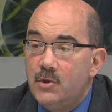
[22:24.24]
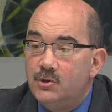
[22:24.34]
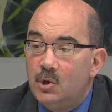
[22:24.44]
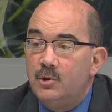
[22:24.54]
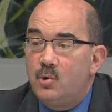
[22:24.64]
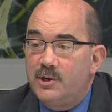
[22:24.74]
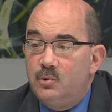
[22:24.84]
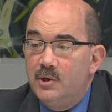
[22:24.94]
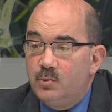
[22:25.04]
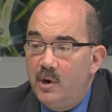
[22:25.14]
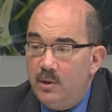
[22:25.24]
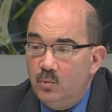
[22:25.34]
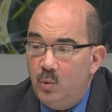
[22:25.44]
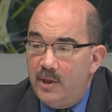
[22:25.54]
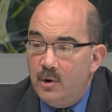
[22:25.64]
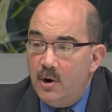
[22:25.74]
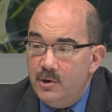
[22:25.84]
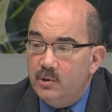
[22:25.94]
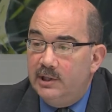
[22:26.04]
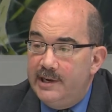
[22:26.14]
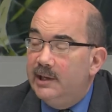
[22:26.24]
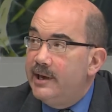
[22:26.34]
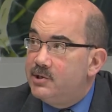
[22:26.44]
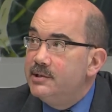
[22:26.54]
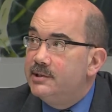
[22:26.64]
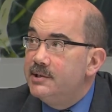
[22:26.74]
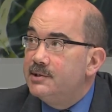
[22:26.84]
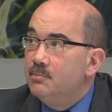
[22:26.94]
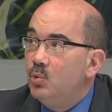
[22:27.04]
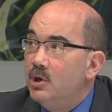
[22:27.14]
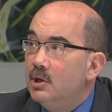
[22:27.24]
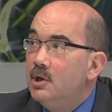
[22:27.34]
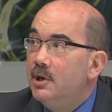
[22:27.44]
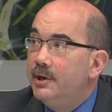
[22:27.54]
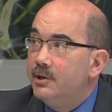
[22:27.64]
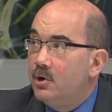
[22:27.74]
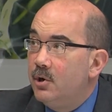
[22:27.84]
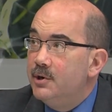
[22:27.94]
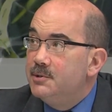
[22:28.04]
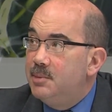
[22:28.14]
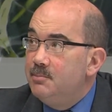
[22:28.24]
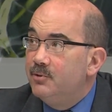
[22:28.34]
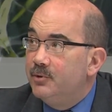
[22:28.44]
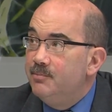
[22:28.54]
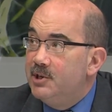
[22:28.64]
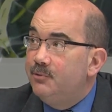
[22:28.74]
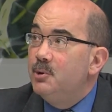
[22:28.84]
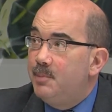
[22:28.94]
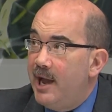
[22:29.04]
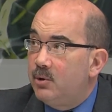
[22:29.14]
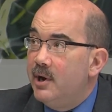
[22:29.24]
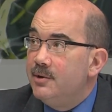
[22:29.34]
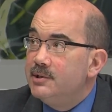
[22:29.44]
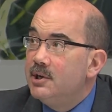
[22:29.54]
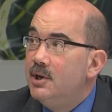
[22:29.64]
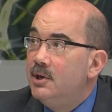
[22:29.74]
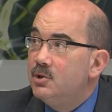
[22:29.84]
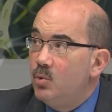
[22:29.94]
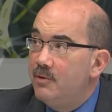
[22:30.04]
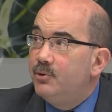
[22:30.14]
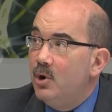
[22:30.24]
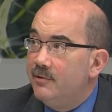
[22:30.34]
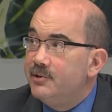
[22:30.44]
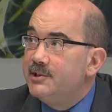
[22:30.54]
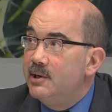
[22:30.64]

So the question was whether our new clean election system will encourage people from different backgrounds to run for office,